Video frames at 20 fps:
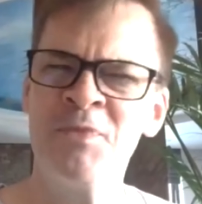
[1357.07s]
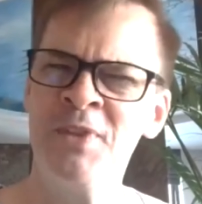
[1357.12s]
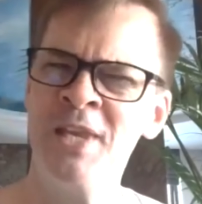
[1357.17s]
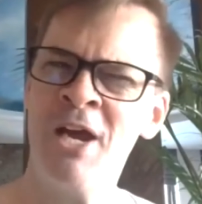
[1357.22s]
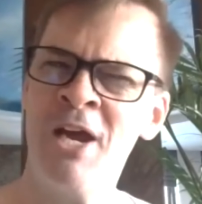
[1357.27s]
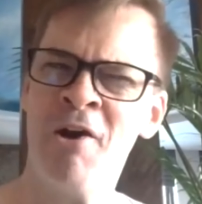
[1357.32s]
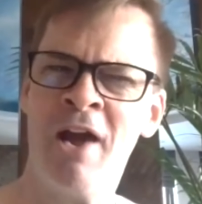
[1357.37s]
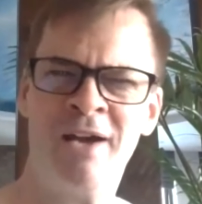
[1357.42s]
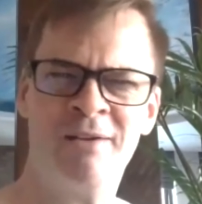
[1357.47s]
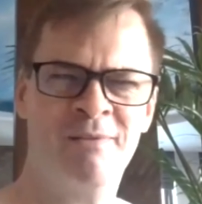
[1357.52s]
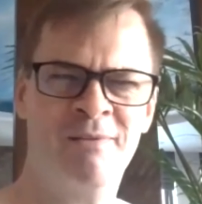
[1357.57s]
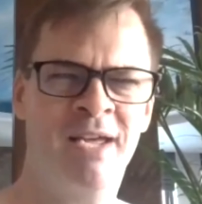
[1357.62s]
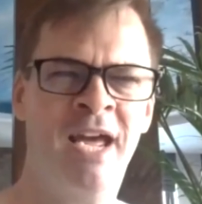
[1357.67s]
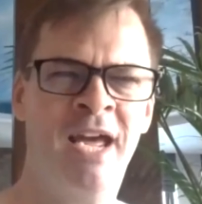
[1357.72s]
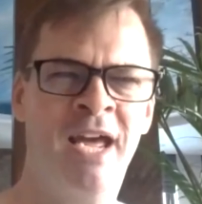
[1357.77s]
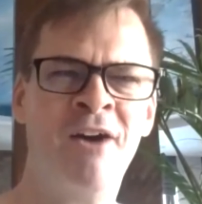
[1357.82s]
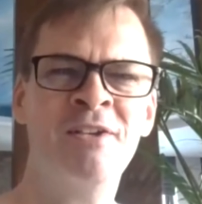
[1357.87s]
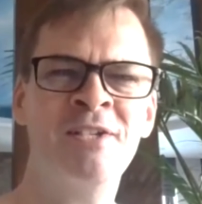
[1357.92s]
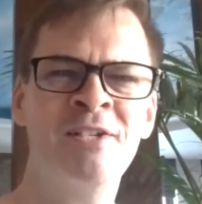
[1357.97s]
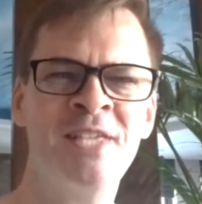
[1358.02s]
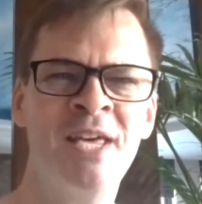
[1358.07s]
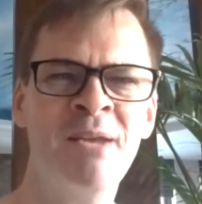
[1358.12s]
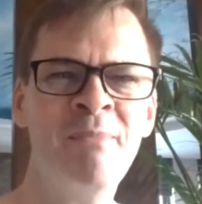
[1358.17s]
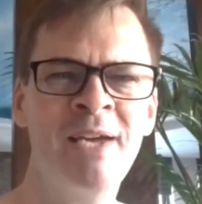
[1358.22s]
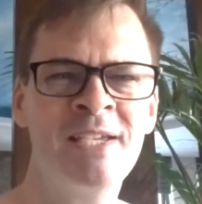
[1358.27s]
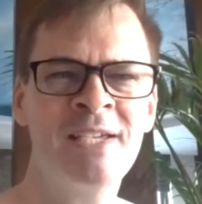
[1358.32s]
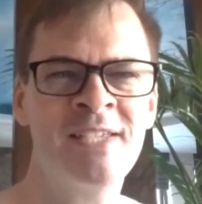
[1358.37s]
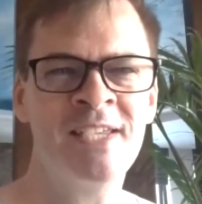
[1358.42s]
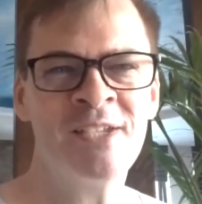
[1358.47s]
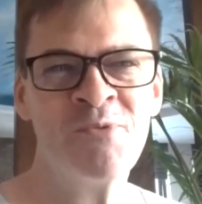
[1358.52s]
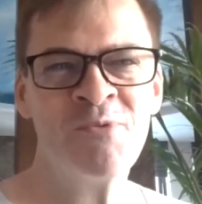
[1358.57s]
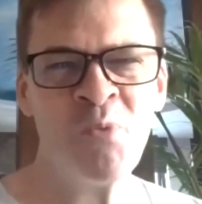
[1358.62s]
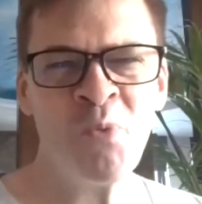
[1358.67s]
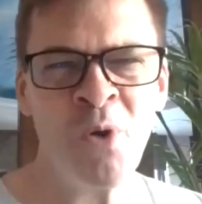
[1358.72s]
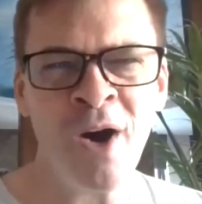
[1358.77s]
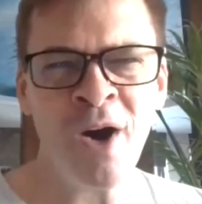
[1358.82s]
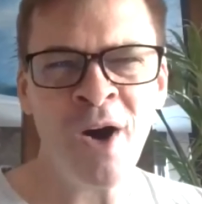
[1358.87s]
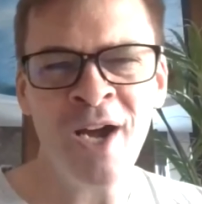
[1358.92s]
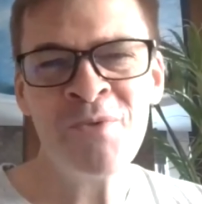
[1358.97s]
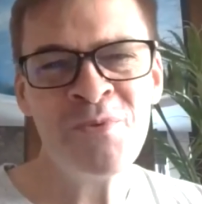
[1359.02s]
Now, how does that make sense?
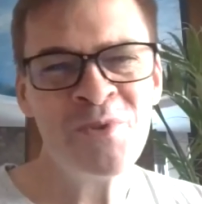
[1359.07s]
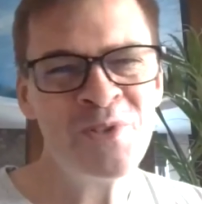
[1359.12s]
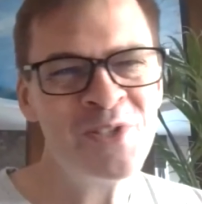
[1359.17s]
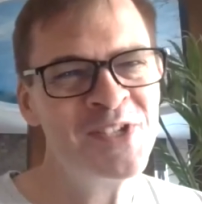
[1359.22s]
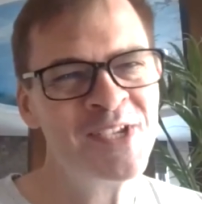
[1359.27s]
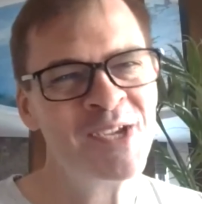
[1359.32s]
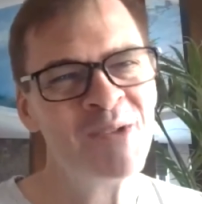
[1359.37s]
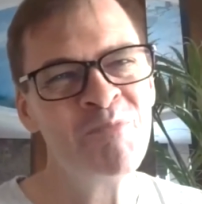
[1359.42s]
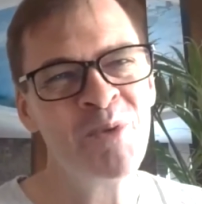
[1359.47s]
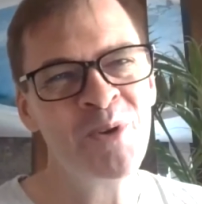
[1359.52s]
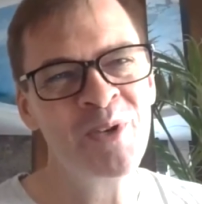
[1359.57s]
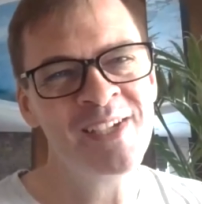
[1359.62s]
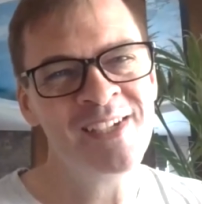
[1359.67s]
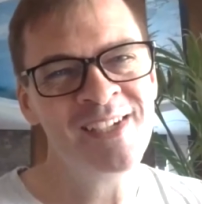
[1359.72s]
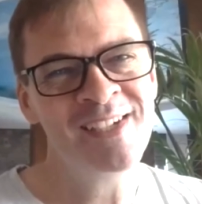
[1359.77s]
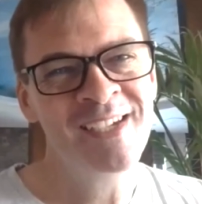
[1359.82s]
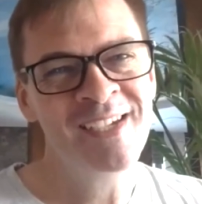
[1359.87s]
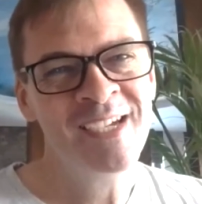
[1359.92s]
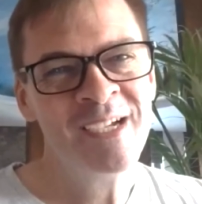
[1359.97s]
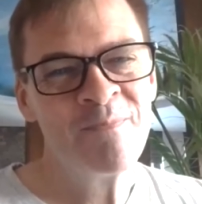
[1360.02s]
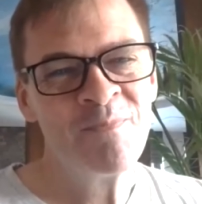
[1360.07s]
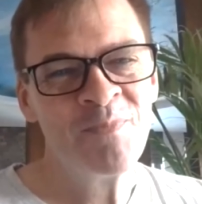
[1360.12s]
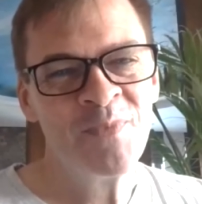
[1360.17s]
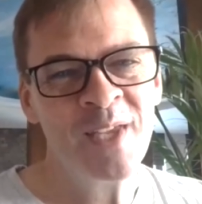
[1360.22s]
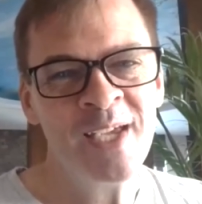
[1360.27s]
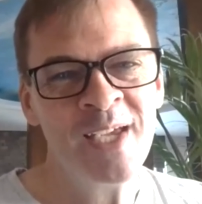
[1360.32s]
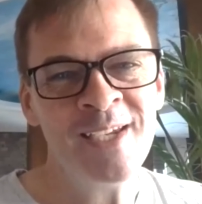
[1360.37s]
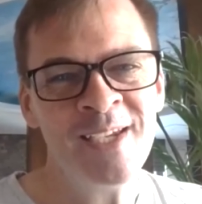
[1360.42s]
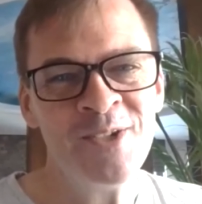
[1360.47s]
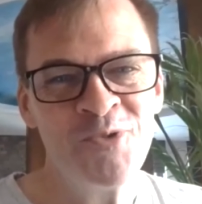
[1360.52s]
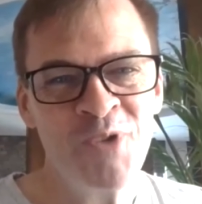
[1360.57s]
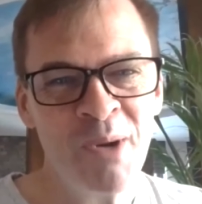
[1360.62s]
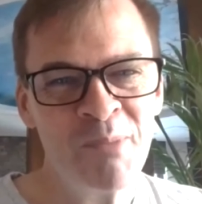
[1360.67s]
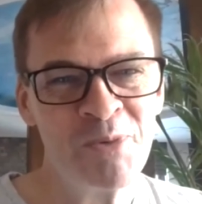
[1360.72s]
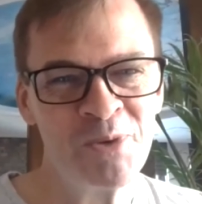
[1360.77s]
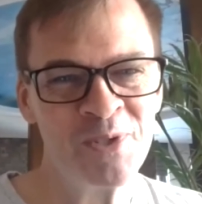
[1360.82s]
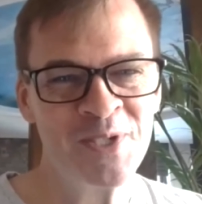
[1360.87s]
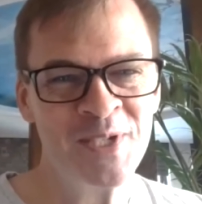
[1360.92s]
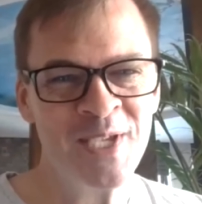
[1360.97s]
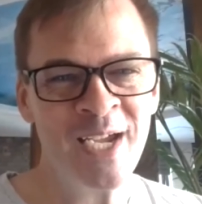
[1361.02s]
Why would somebody in
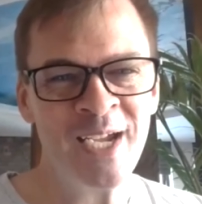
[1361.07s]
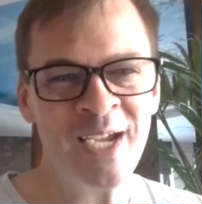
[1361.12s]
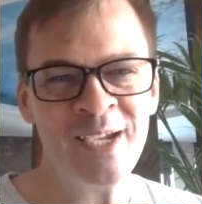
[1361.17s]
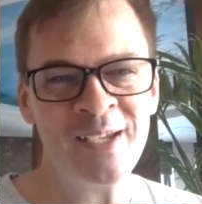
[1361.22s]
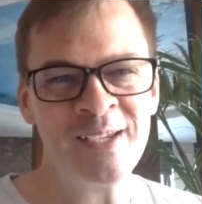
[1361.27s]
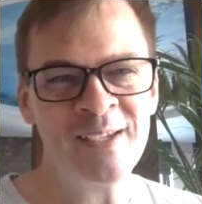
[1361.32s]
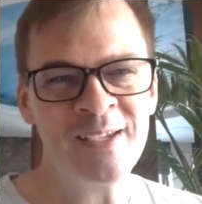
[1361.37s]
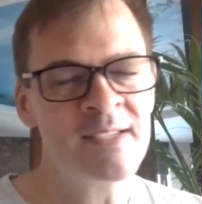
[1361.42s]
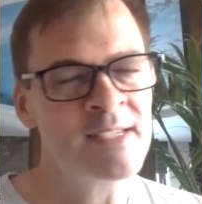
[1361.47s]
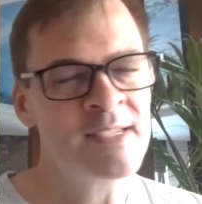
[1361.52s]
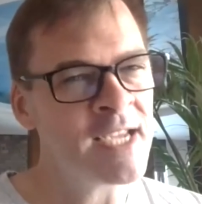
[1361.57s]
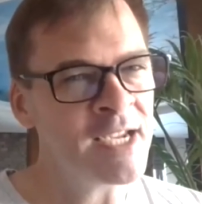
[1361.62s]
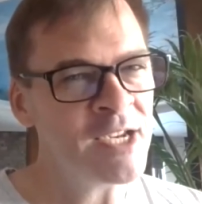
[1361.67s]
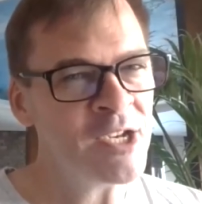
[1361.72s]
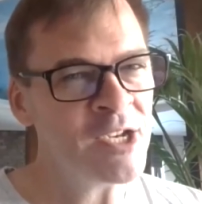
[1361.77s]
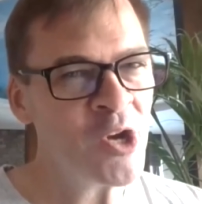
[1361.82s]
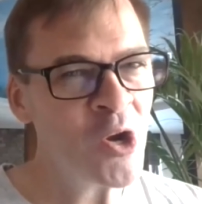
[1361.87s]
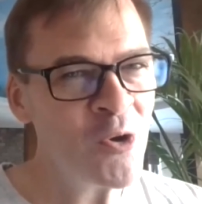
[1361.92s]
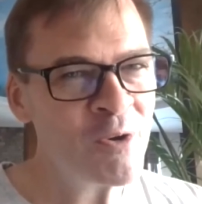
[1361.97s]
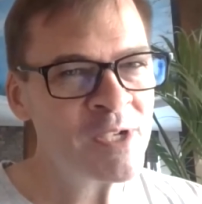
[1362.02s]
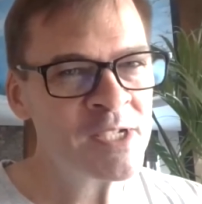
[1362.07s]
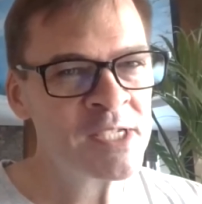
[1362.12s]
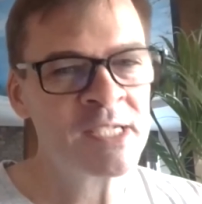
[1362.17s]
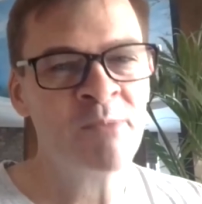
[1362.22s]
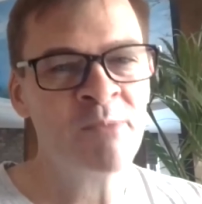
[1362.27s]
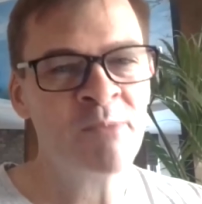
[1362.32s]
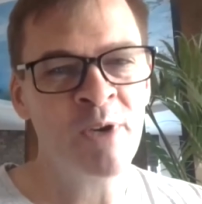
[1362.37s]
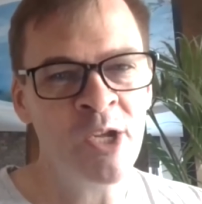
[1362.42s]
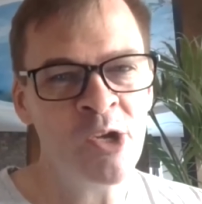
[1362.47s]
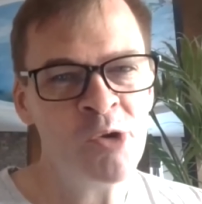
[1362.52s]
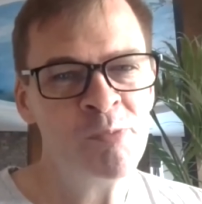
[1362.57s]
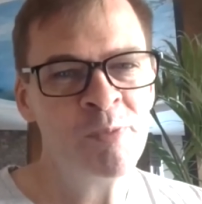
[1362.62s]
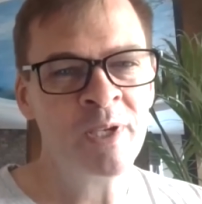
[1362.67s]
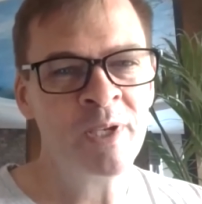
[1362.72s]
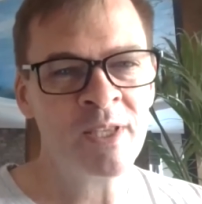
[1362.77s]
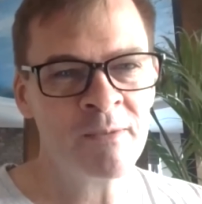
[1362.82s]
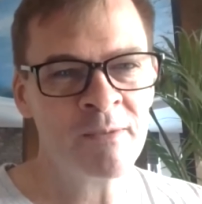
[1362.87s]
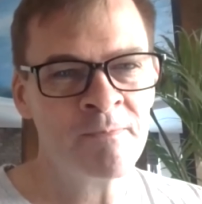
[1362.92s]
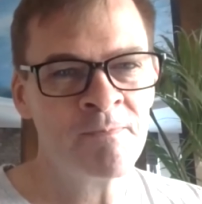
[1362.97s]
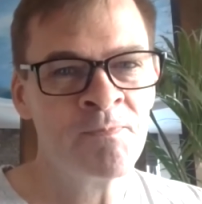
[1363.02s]
trouble say no to someone
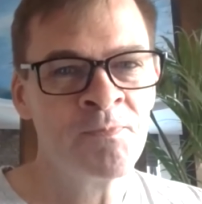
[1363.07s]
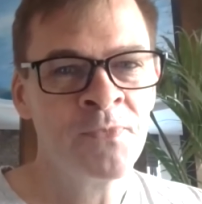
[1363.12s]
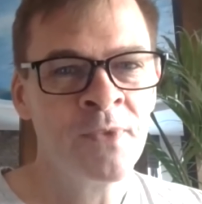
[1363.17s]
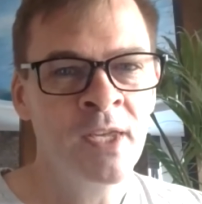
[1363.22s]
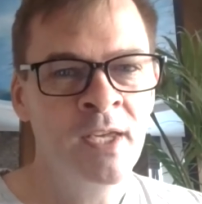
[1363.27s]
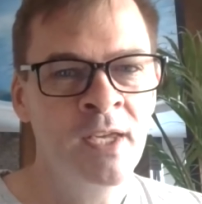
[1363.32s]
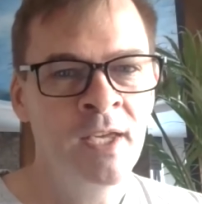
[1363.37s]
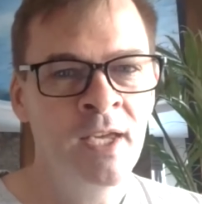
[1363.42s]
helping them?